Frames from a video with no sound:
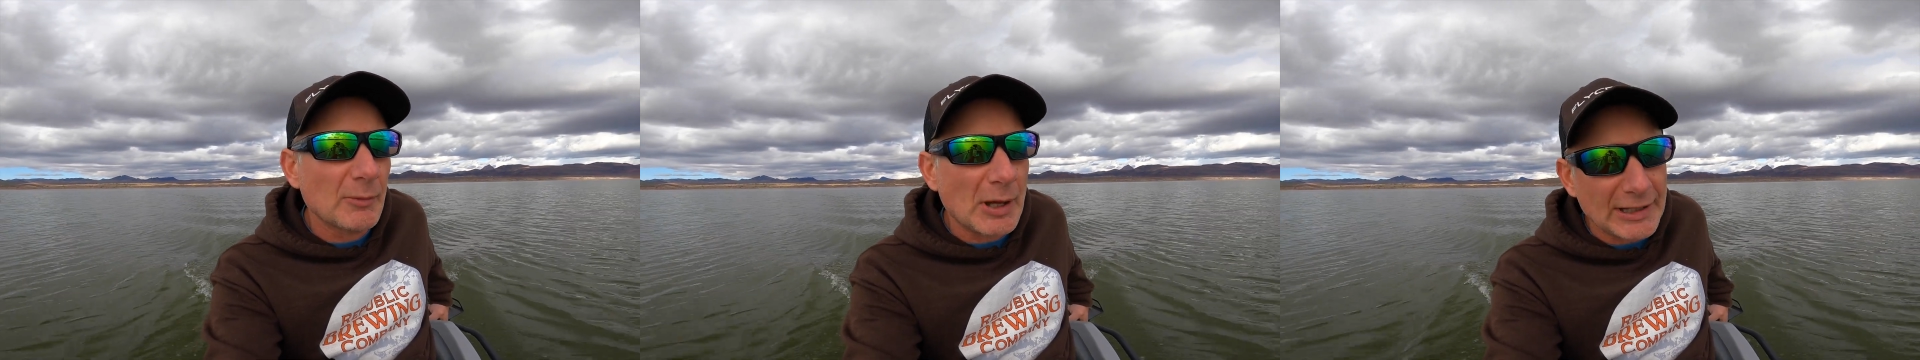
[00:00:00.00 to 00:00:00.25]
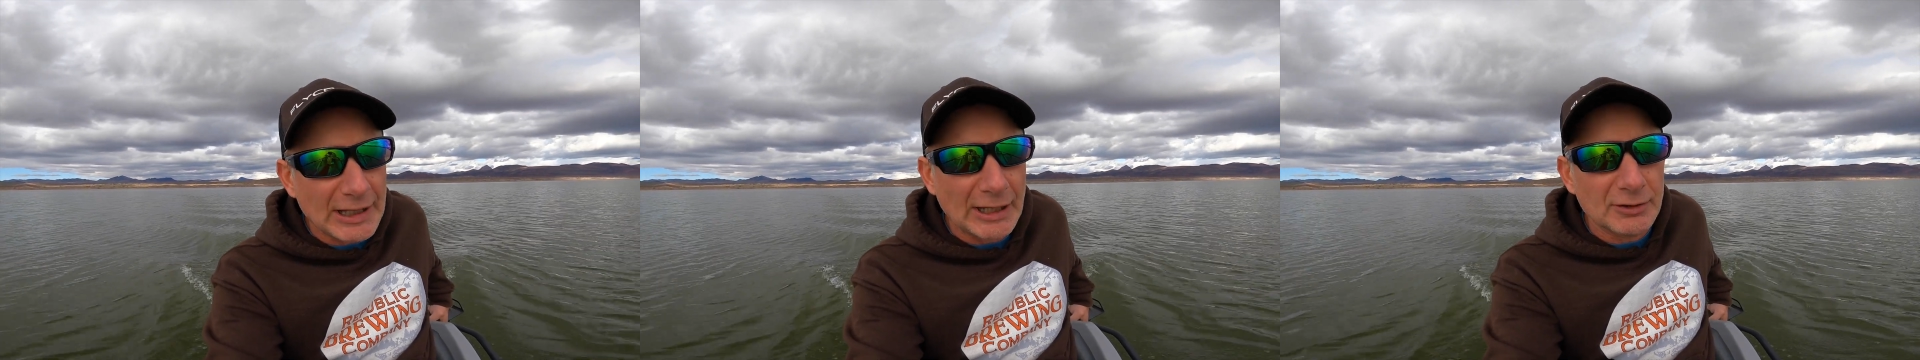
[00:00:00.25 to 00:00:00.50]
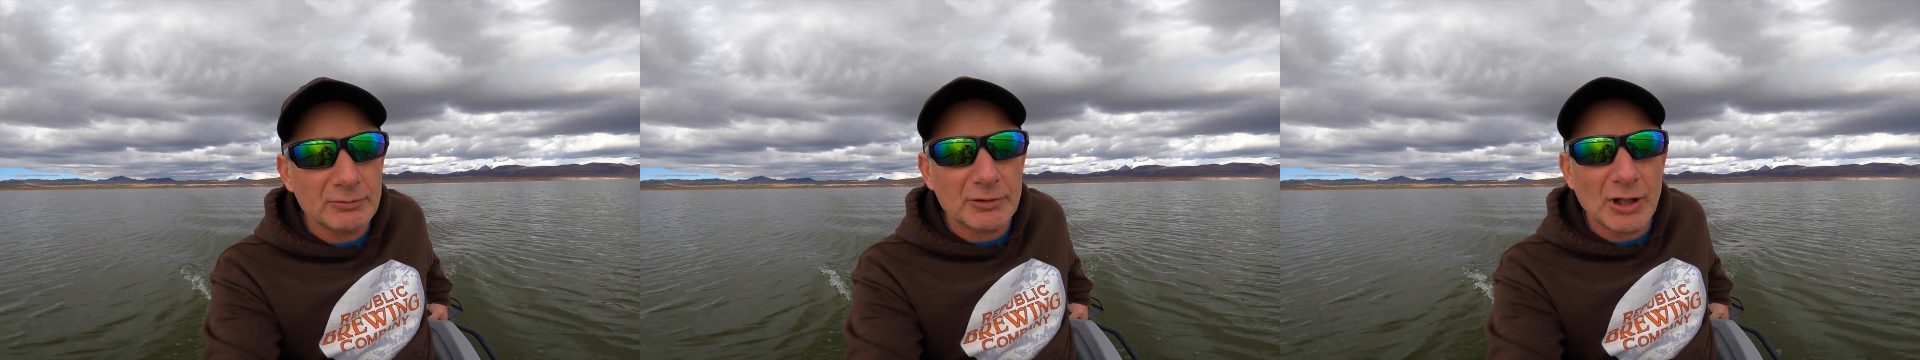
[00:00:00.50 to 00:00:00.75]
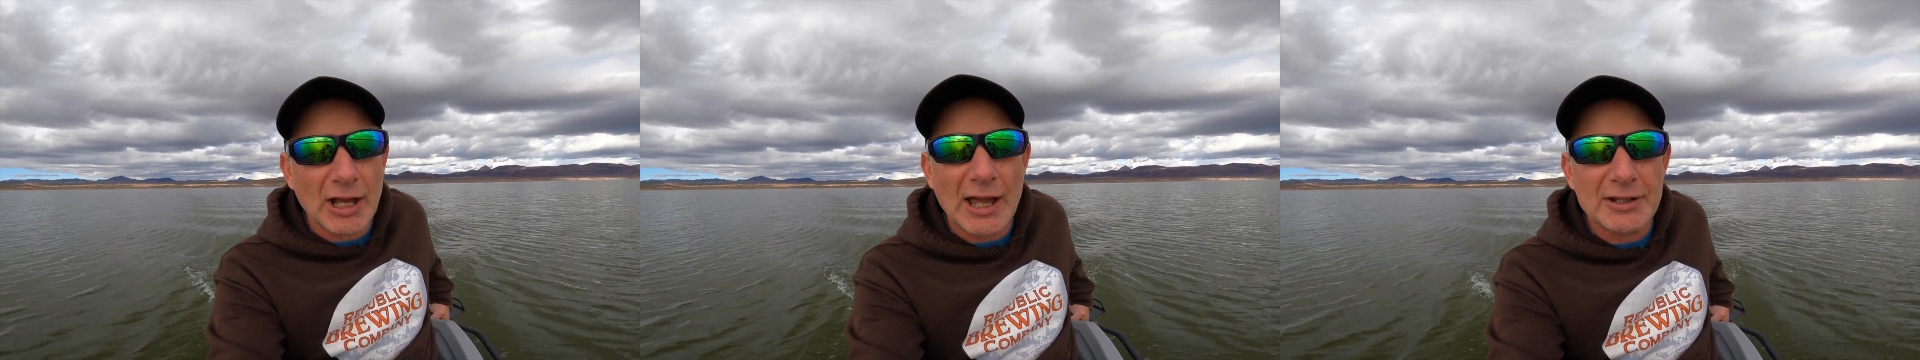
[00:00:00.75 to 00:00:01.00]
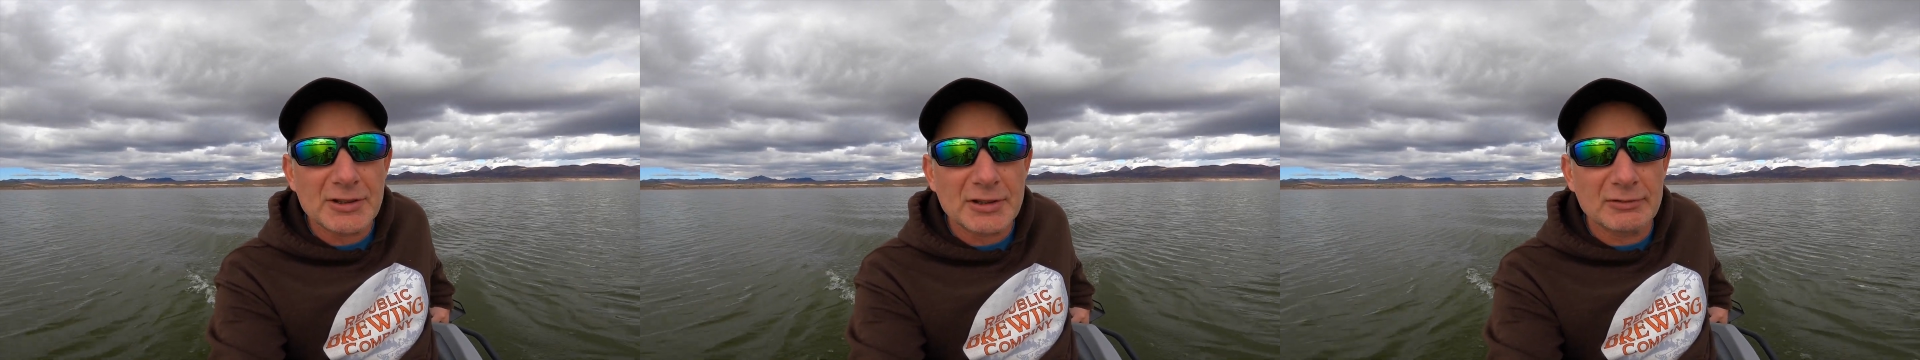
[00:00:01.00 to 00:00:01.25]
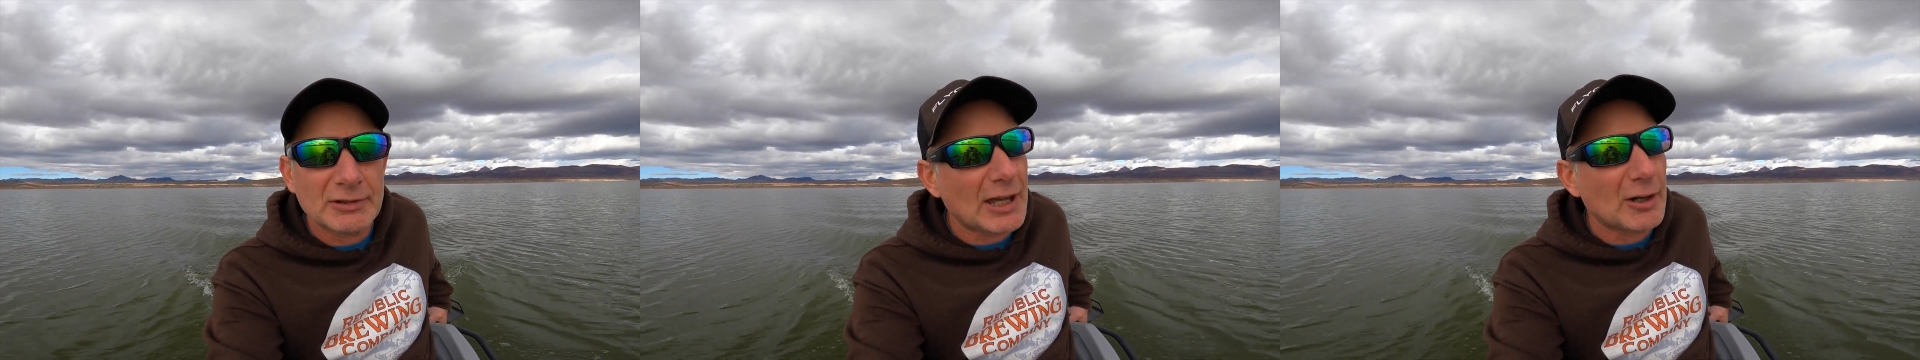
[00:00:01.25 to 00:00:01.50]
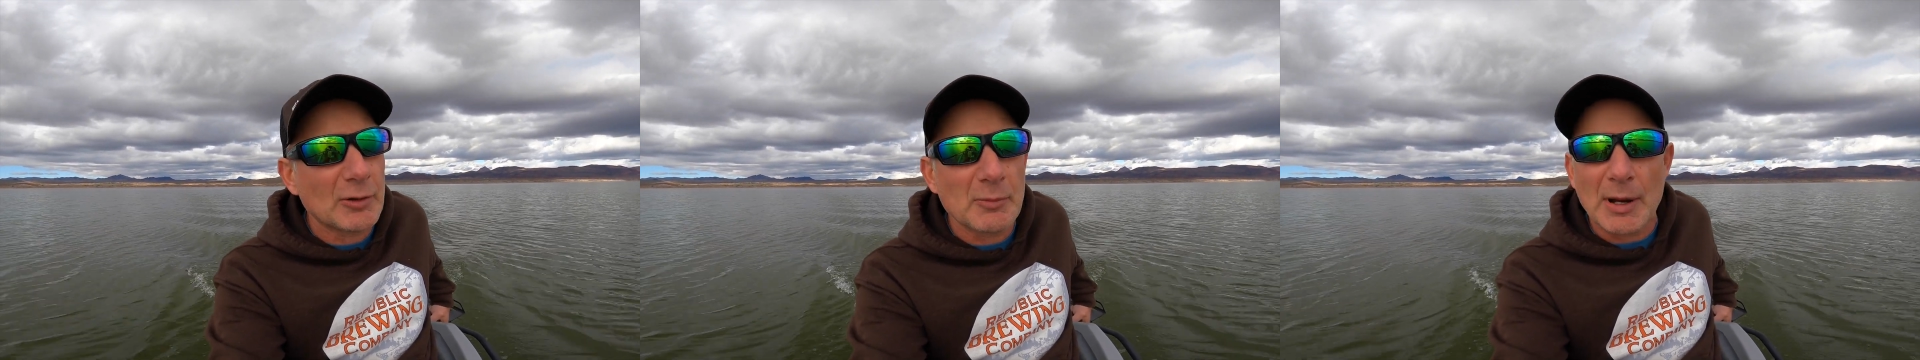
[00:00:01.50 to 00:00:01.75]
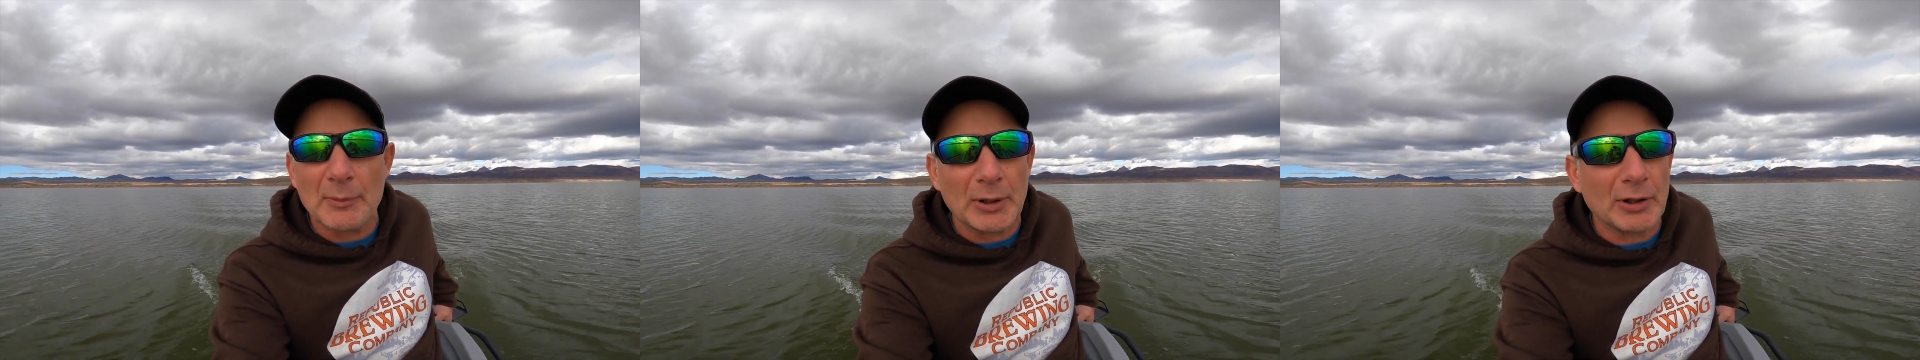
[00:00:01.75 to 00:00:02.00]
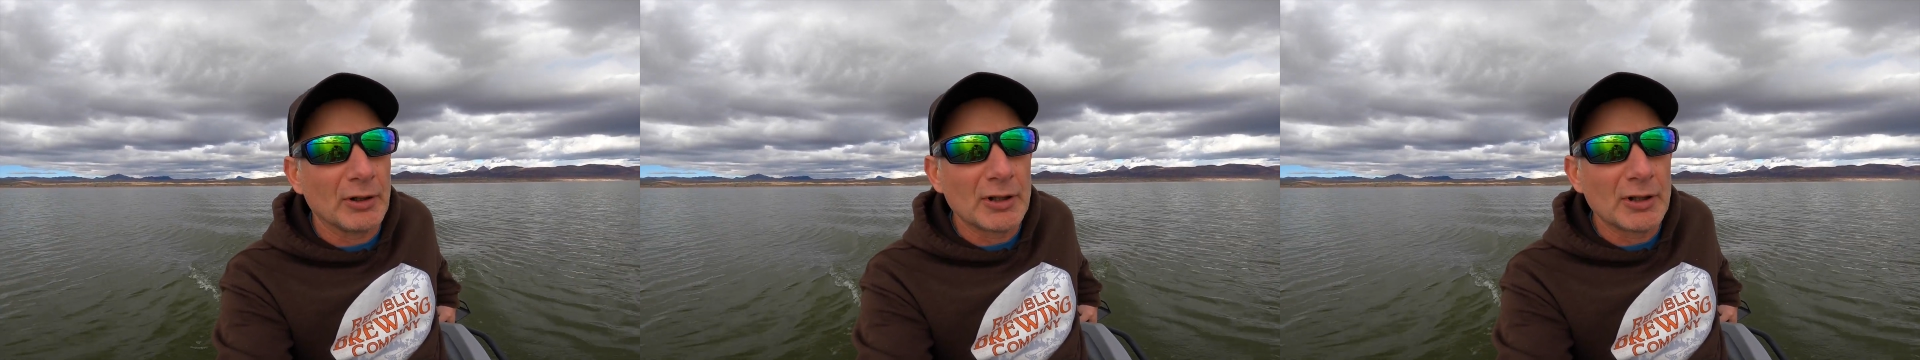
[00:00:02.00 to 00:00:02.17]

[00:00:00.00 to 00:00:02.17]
Again, you guys got to remember,